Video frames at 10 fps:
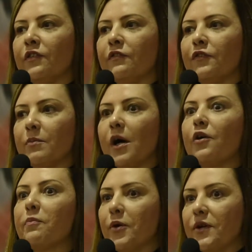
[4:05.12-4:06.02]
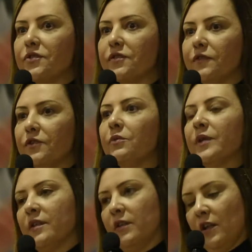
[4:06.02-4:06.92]
from our point of view,
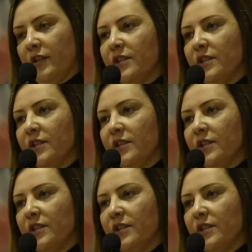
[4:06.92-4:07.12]
in the